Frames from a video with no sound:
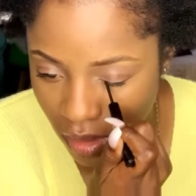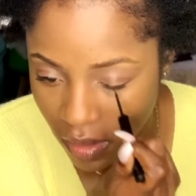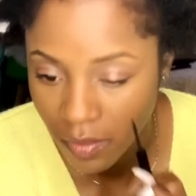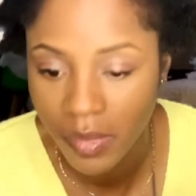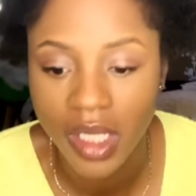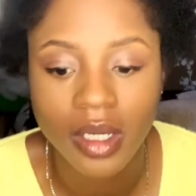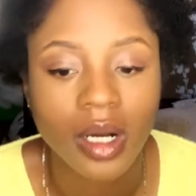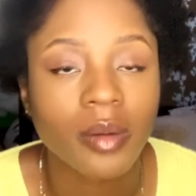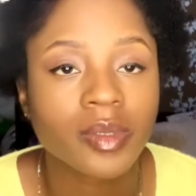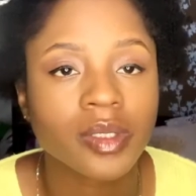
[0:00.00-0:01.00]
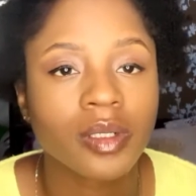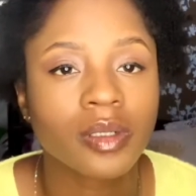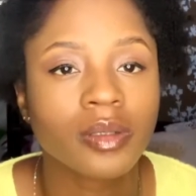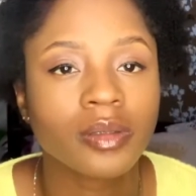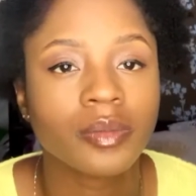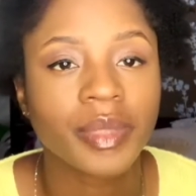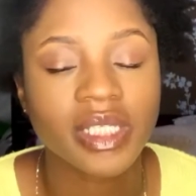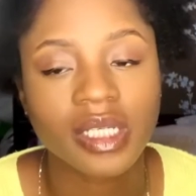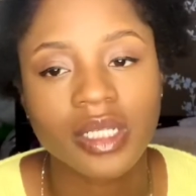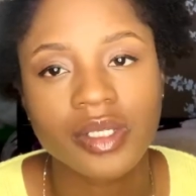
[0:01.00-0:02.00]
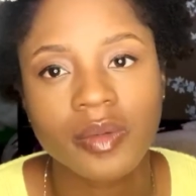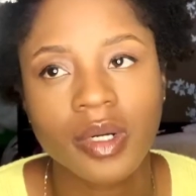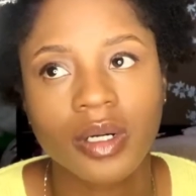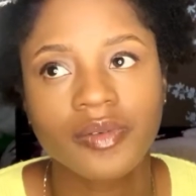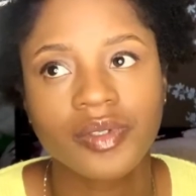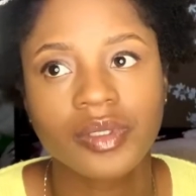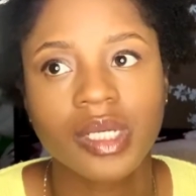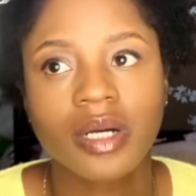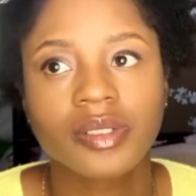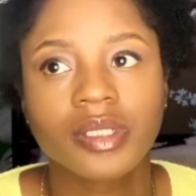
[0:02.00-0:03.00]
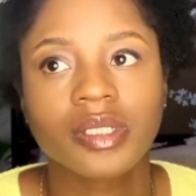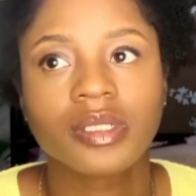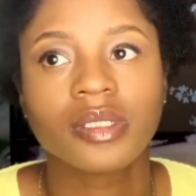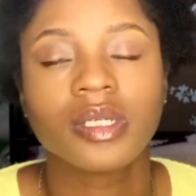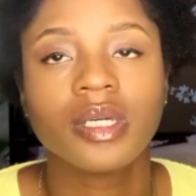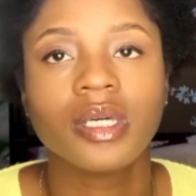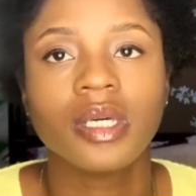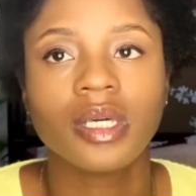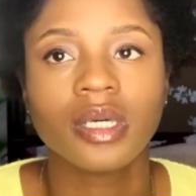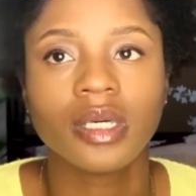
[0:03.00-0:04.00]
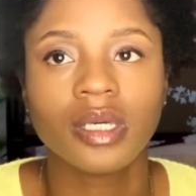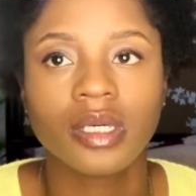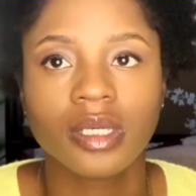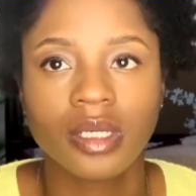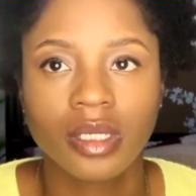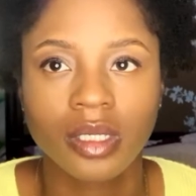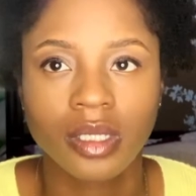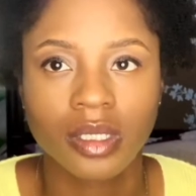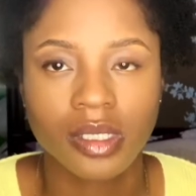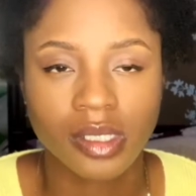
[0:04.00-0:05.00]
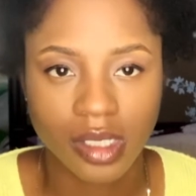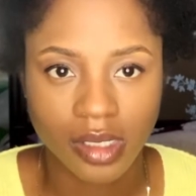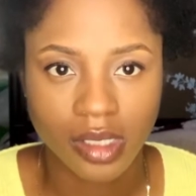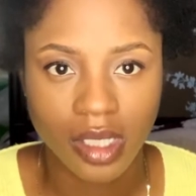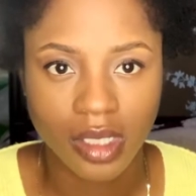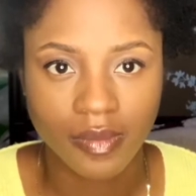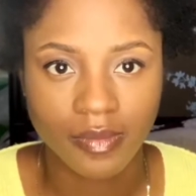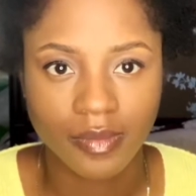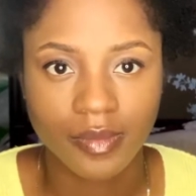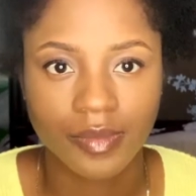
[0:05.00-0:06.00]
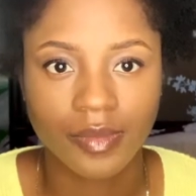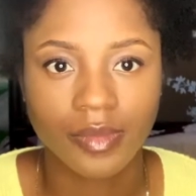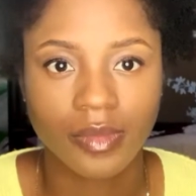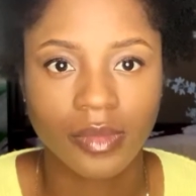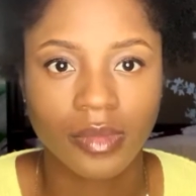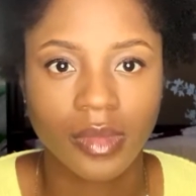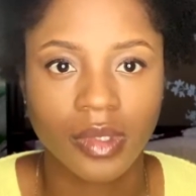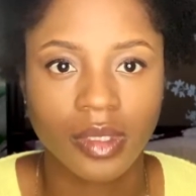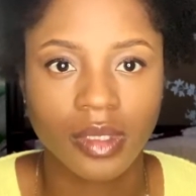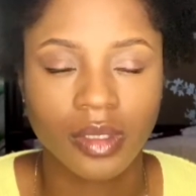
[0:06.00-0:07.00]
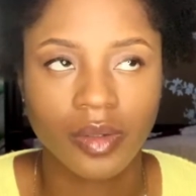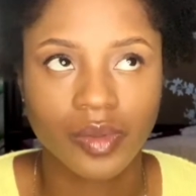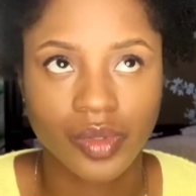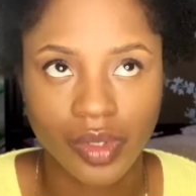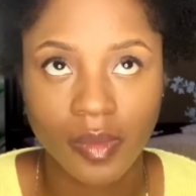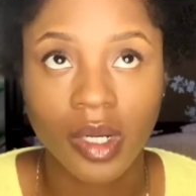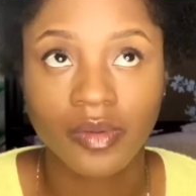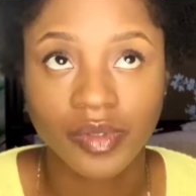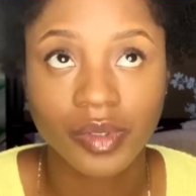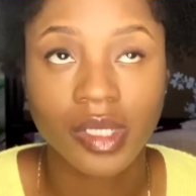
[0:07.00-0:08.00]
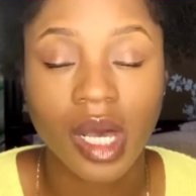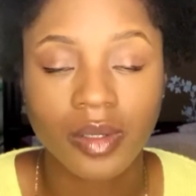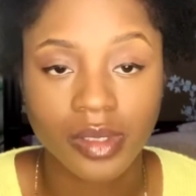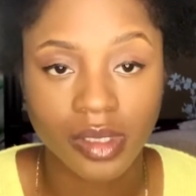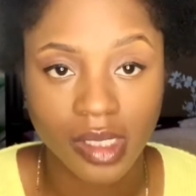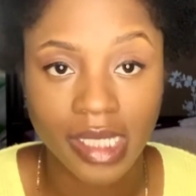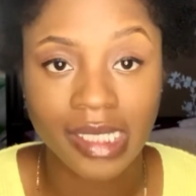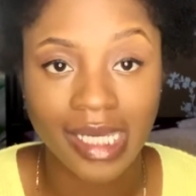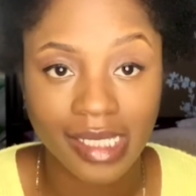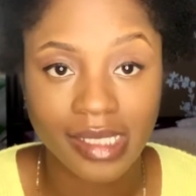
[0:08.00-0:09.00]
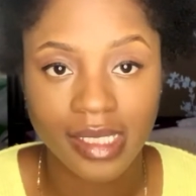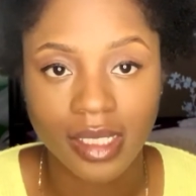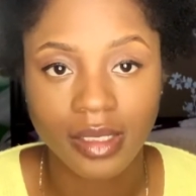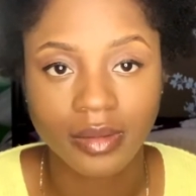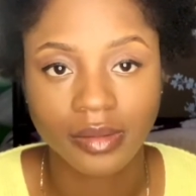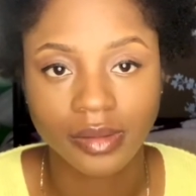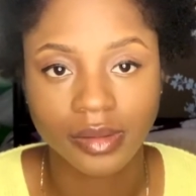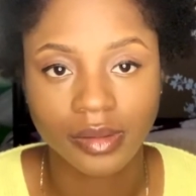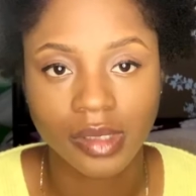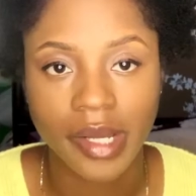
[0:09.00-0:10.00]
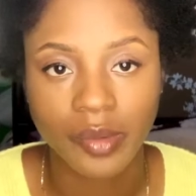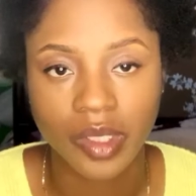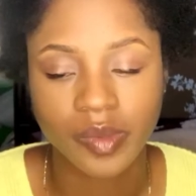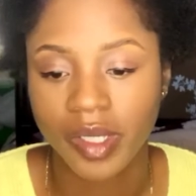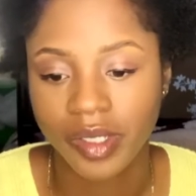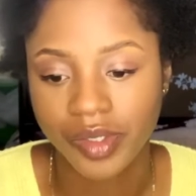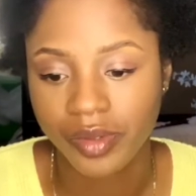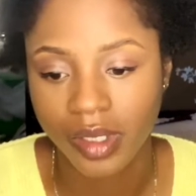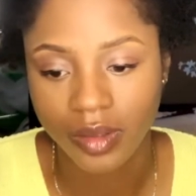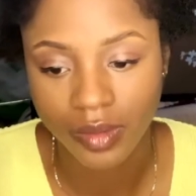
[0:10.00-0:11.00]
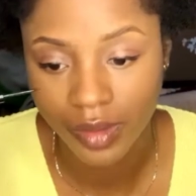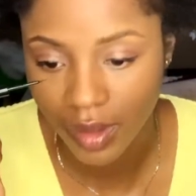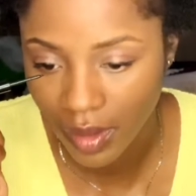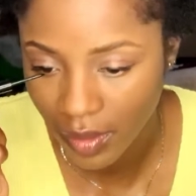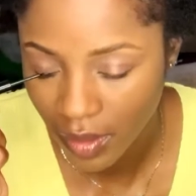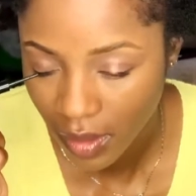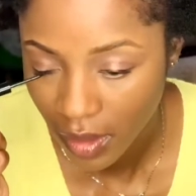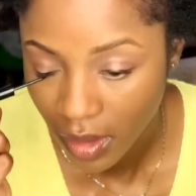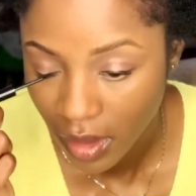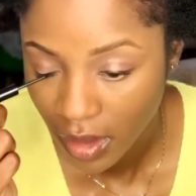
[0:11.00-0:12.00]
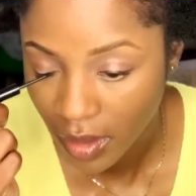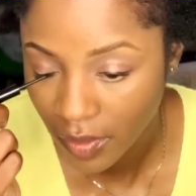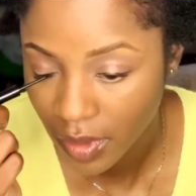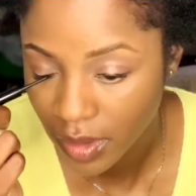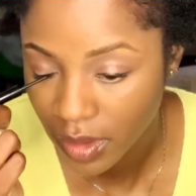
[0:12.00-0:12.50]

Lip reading: makeup. So basically summer of 2016, no, summer of 2018, I worked with her throughout. So it was